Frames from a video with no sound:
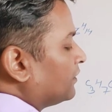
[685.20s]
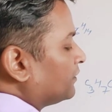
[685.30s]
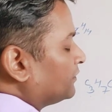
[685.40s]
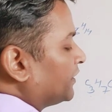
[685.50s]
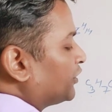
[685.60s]

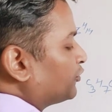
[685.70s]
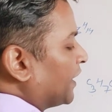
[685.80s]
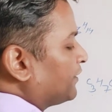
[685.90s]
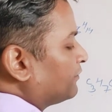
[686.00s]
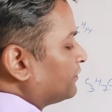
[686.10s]
There is
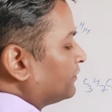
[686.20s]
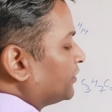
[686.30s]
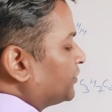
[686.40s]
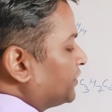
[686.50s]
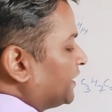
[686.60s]
5
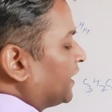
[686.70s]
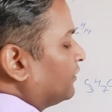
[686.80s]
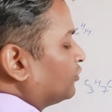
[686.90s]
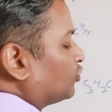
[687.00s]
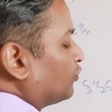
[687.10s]
Cl,
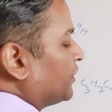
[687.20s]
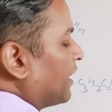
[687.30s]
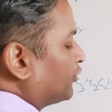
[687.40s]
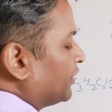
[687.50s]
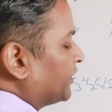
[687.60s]
so we have
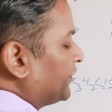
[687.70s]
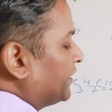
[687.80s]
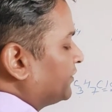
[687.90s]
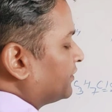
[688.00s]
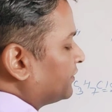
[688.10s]
to
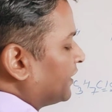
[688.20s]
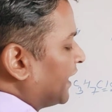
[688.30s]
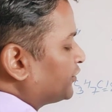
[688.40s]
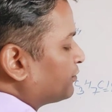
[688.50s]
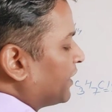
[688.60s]
decrease
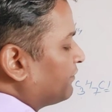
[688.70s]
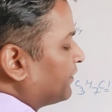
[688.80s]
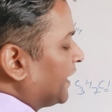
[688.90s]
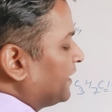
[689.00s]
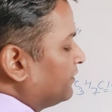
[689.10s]
H by
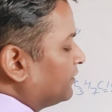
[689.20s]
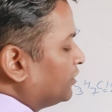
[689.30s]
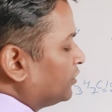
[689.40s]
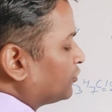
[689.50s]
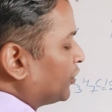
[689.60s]
5,
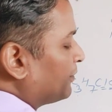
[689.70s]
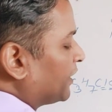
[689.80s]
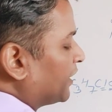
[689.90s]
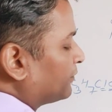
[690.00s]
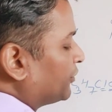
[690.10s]
so it
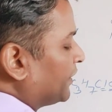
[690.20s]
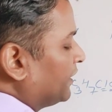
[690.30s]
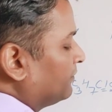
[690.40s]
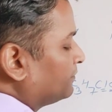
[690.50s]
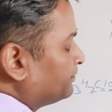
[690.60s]
becomes 3.
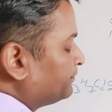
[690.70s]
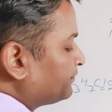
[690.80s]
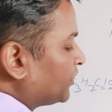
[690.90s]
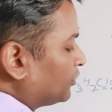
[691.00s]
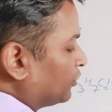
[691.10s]

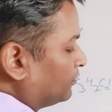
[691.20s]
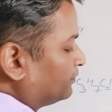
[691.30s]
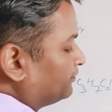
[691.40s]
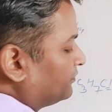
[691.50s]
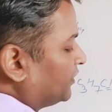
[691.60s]
So
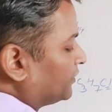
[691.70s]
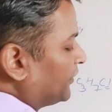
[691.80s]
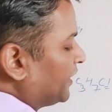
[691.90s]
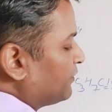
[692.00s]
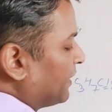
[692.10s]

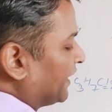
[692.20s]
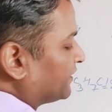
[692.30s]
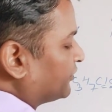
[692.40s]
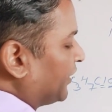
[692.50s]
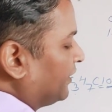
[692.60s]
3
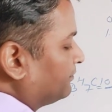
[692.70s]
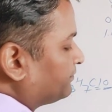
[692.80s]
minus 3